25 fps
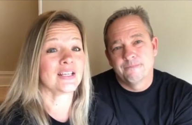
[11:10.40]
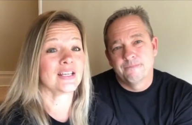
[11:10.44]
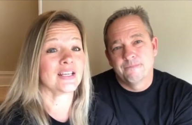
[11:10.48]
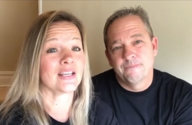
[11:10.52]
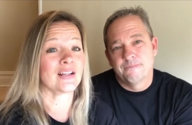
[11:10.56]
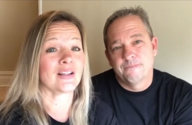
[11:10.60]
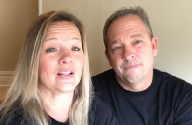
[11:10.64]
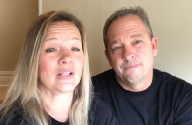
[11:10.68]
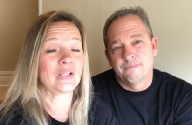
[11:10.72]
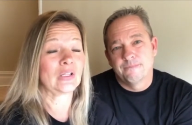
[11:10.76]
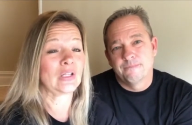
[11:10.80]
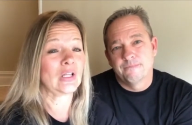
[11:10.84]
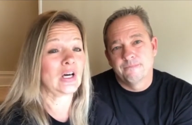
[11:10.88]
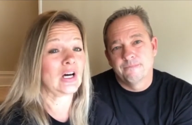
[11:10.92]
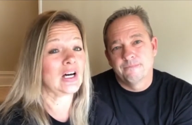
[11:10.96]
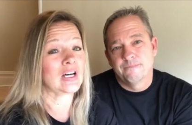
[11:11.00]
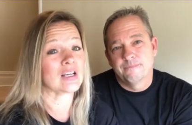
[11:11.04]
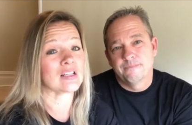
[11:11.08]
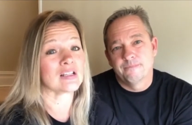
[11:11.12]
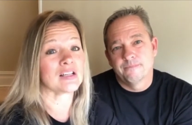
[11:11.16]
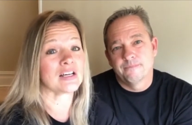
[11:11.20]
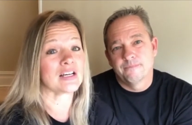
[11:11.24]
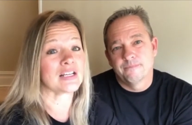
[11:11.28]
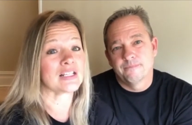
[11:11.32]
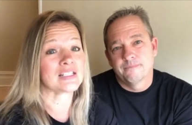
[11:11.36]
Speaker 1: in a
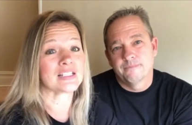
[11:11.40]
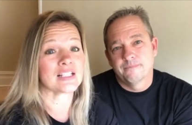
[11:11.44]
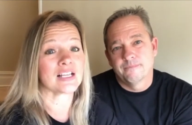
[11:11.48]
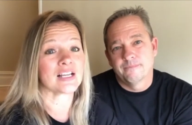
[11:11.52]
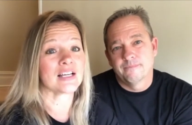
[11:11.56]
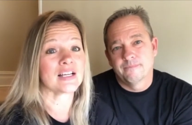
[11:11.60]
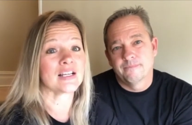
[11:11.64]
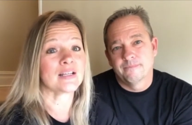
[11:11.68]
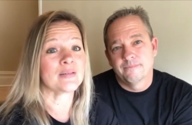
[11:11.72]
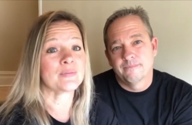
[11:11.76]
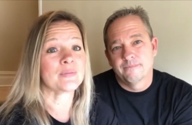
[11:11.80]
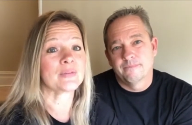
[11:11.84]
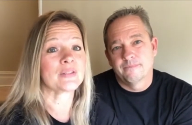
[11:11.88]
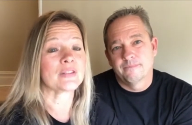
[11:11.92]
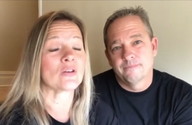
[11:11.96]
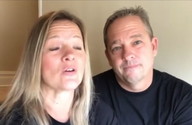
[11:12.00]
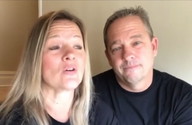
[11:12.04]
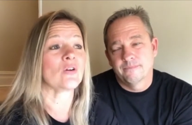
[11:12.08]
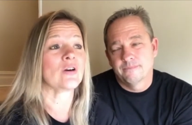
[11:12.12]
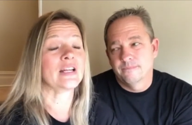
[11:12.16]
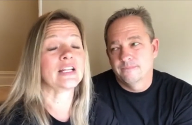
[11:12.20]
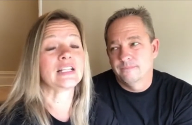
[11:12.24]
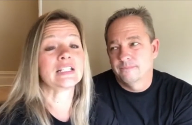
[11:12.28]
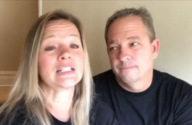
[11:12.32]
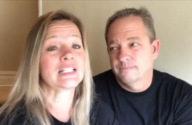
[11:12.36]
long, long time.
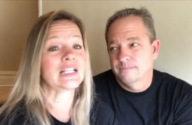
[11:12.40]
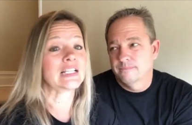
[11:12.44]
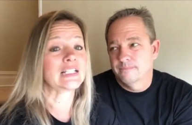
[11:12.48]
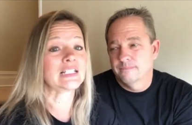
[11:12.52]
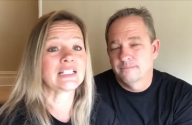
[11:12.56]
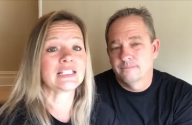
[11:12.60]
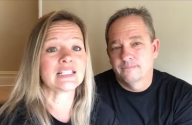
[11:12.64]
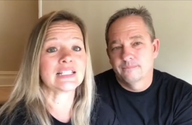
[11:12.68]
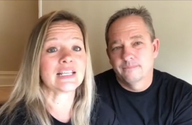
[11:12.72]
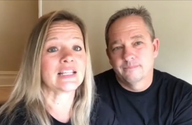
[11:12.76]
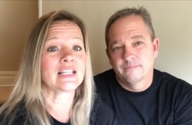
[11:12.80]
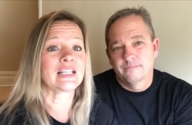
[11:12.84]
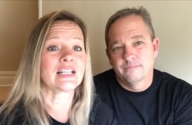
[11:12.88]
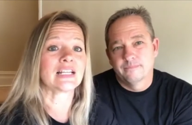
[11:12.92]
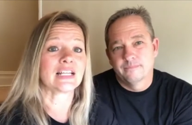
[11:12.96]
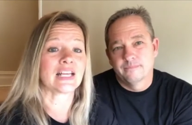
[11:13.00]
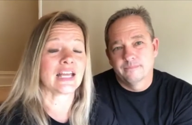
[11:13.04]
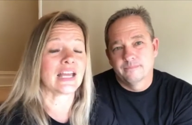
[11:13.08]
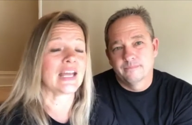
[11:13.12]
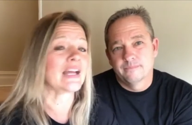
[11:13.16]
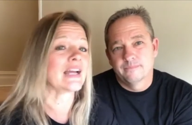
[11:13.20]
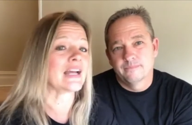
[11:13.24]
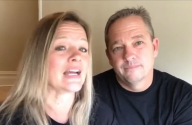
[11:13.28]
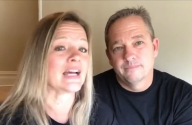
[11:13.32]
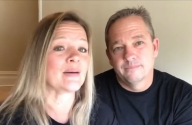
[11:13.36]
So, and it's not to say that
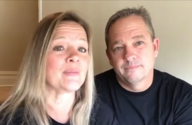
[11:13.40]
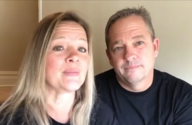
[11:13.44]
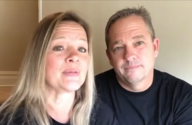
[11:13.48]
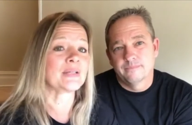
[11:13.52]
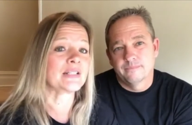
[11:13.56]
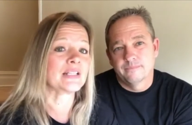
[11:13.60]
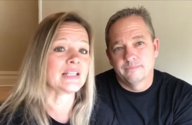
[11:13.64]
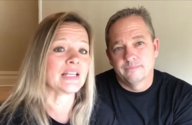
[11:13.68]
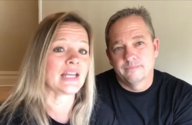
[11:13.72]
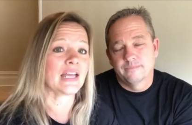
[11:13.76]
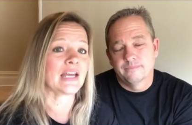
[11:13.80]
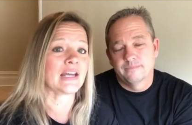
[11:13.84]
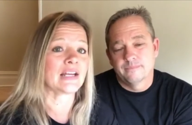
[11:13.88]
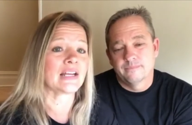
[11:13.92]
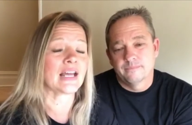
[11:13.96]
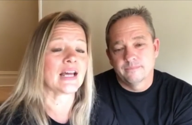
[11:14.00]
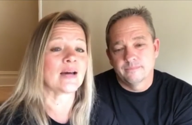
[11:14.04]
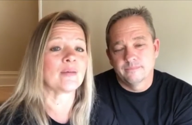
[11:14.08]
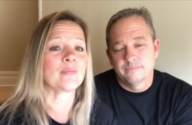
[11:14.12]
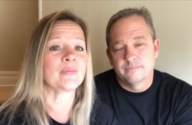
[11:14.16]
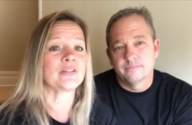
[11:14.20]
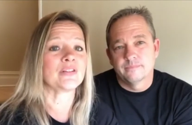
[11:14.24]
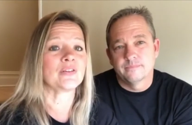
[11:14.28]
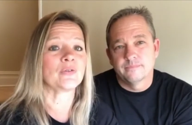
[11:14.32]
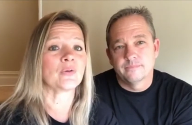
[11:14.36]
it can't happen. It can
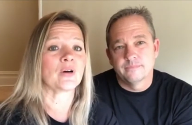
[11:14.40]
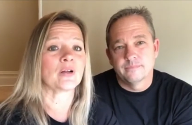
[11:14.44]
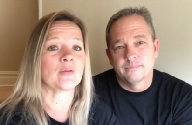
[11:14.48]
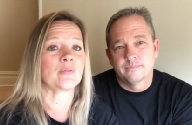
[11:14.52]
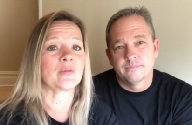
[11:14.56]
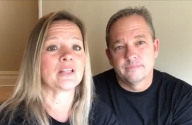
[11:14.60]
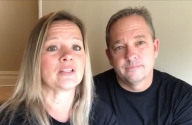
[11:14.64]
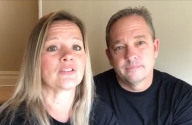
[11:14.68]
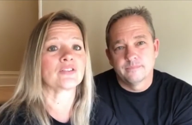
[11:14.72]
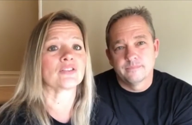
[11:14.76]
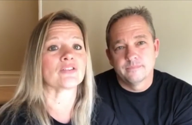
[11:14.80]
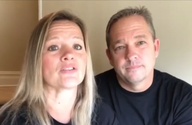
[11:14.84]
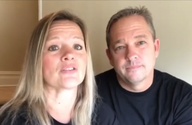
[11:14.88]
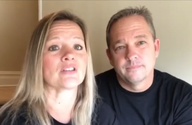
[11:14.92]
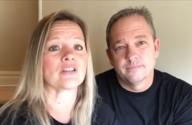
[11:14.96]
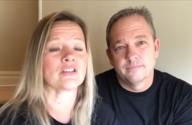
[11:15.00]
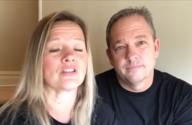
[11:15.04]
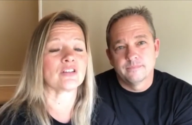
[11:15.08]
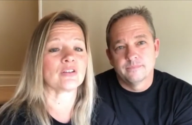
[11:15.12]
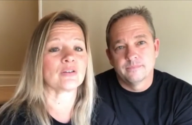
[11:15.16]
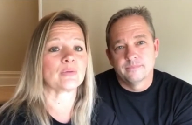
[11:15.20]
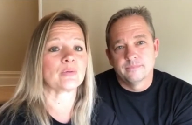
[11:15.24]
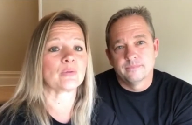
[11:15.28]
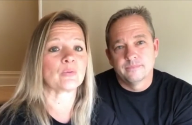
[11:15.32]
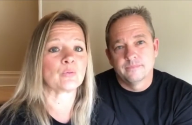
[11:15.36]
happen. You want to make sure that
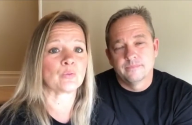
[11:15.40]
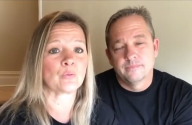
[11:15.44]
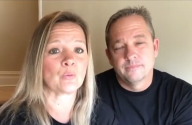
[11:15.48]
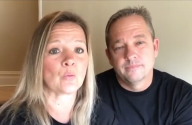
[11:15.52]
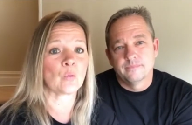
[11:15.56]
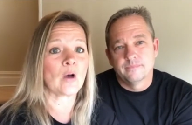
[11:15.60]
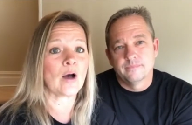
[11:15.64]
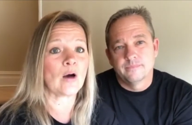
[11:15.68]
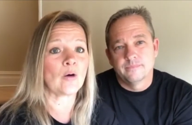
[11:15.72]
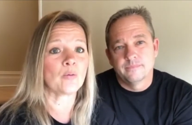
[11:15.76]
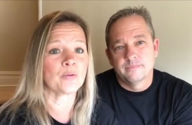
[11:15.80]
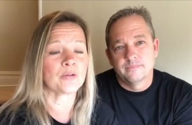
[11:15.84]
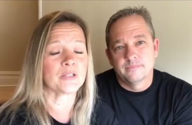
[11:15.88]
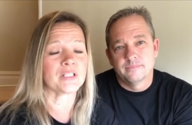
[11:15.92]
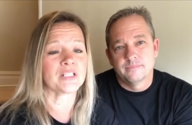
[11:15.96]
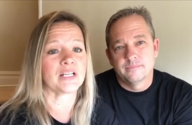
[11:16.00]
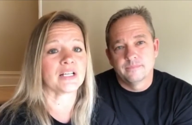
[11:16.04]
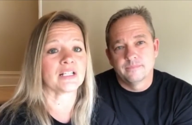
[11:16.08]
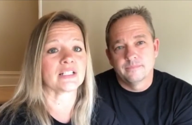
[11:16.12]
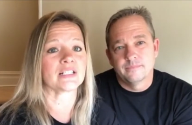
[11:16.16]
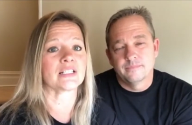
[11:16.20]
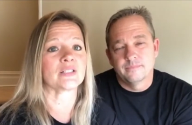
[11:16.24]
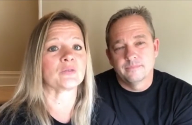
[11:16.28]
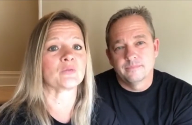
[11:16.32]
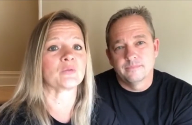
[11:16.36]
you're well
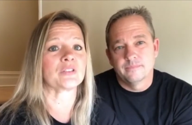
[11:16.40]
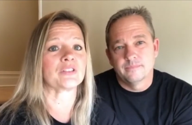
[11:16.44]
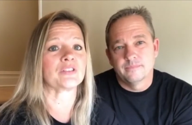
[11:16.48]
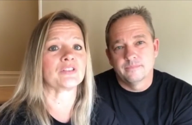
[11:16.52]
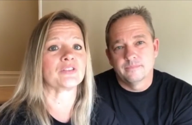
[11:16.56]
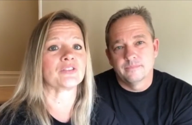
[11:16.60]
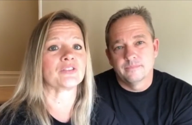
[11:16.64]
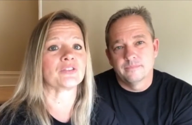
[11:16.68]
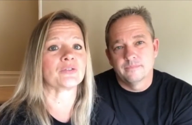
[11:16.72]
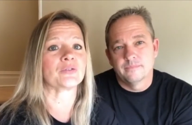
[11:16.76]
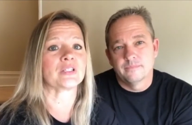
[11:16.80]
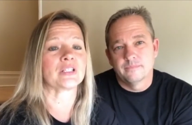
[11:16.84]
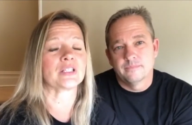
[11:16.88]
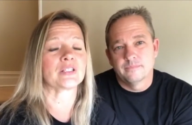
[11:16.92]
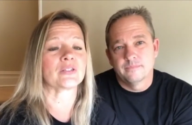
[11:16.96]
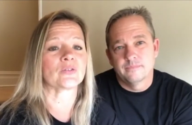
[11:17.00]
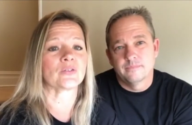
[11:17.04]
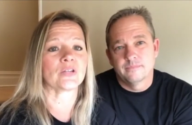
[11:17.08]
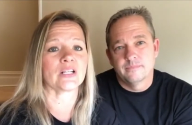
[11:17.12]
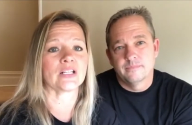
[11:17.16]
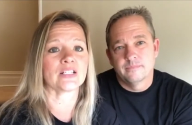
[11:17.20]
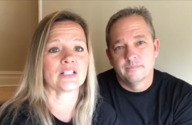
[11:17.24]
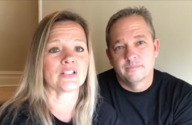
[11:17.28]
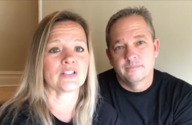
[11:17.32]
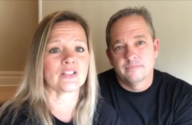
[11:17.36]
protected when you're doing a
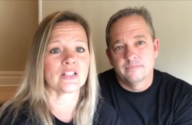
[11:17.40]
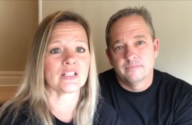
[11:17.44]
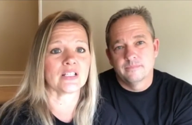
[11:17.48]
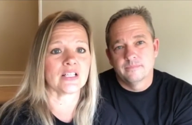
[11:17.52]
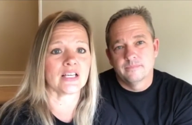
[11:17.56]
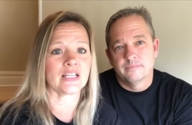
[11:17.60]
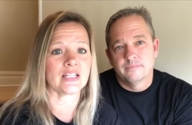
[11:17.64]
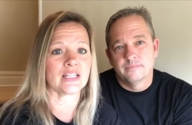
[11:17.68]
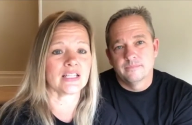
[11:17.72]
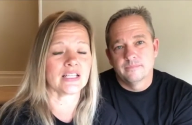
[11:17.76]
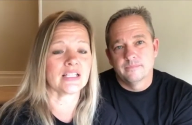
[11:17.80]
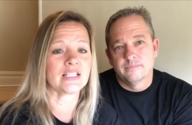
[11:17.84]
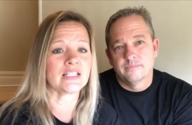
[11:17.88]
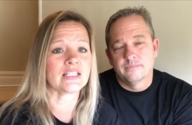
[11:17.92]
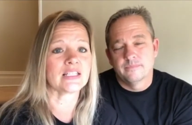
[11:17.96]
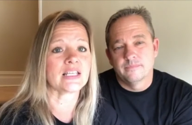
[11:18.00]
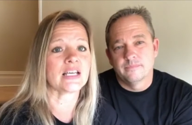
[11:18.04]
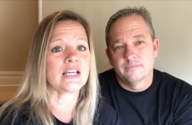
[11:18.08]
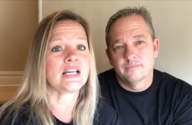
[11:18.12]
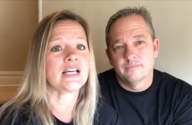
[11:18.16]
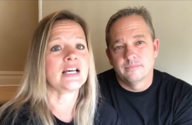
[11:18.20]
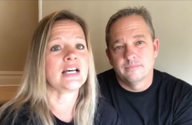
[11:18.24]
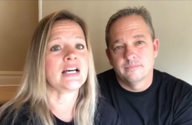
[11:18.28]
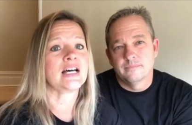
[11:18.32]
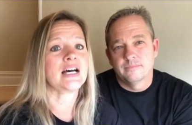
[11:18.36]
strategy like this.
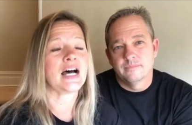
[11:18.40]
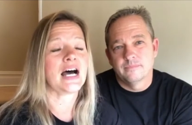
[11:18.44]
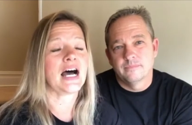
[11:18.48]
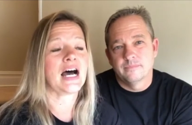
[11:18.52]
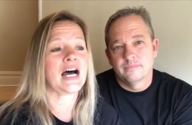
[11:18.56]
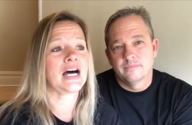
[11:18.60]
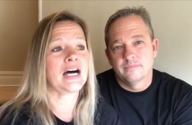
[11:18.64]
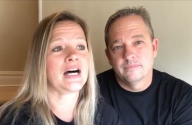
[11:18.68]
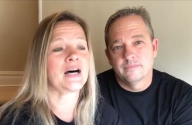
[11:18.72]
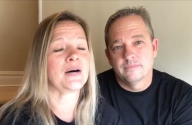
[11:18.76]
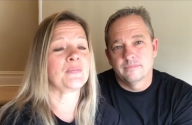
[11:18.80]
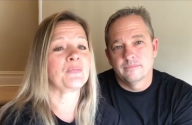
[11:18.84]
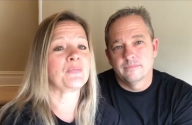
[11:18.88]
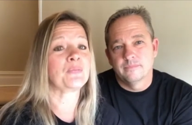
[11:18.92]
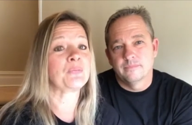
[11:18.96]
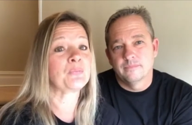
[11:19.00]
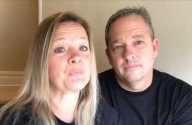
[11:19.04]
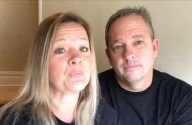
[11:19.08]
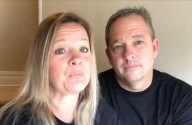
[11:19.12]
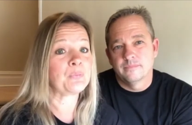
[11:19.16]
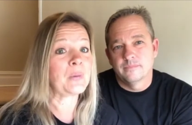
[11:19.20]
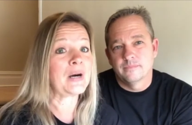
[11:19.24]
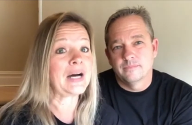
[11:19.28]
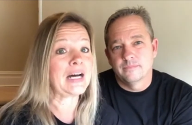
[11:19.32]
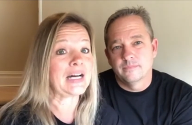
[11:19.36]
Um,
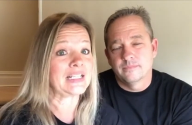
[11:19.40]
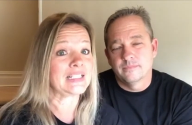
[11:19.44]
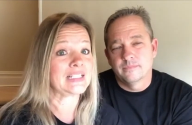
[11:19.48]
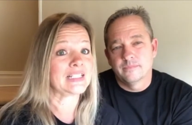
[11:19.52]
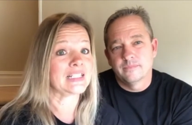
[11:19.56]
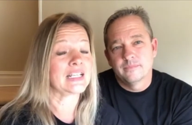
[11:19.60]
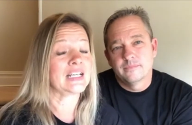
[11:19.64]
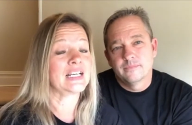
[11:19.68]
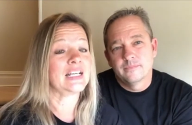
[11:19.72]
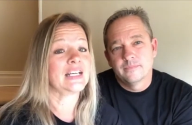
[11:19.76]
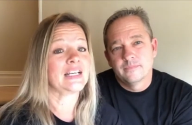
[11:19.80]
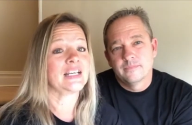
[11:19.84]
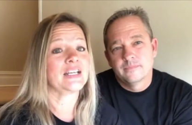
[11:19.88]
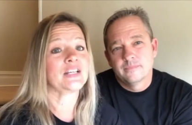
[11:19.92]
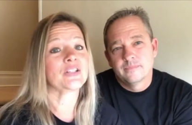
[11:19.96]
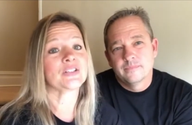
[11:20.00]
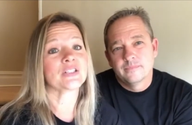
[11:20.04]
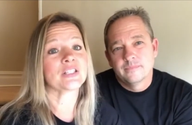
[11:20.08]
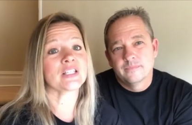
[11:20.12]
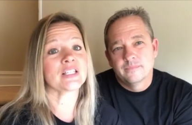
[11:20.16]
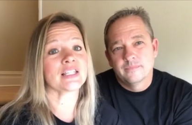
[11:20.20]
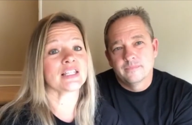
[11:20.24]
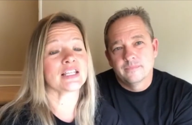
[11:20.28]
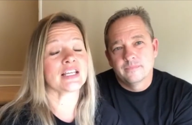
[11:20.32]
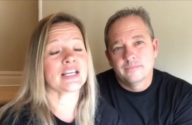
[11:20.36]
but
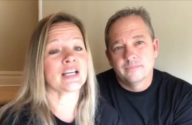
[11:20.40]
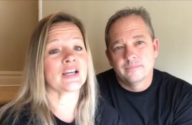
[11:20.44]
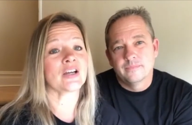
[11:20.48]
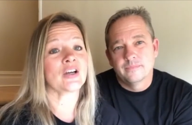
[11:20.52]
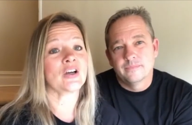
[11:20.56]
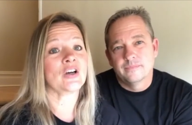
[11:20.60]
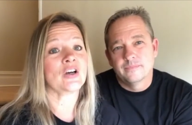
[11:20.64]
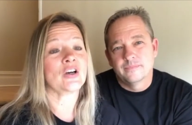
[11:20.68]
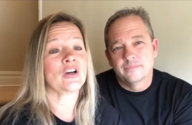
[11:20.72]
here's the thing,